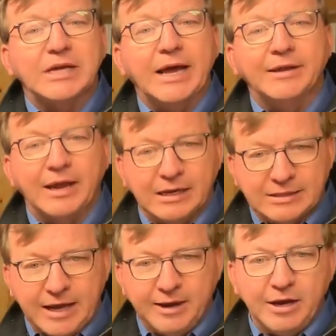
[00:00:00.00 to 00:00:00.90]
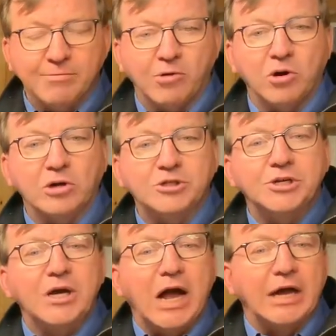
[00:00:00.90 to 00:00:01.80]
And then as I emerge,
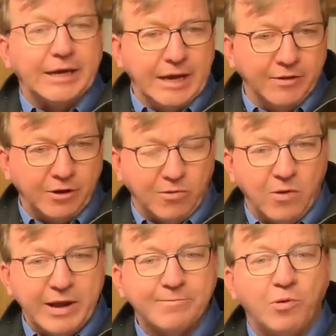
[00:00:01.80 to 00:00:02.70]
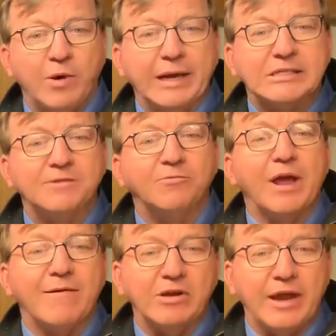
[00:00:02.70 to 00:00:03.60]
again, the growing points, if we
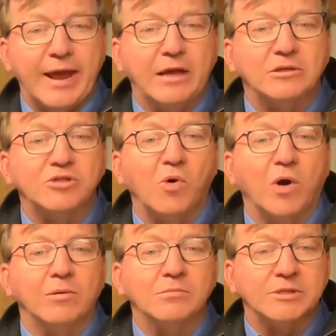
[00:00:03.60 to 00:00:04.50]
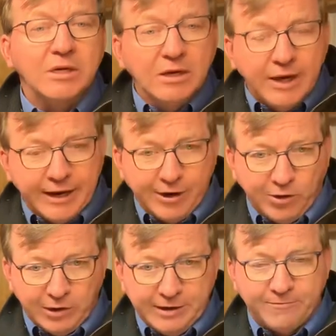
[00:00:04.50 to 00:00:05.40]
have any hailstorms, any
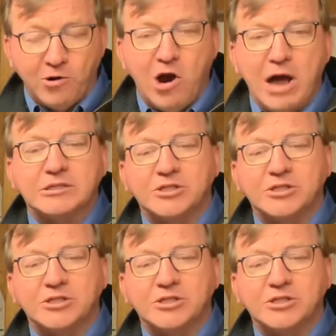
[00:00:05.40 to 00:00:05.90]
early frost.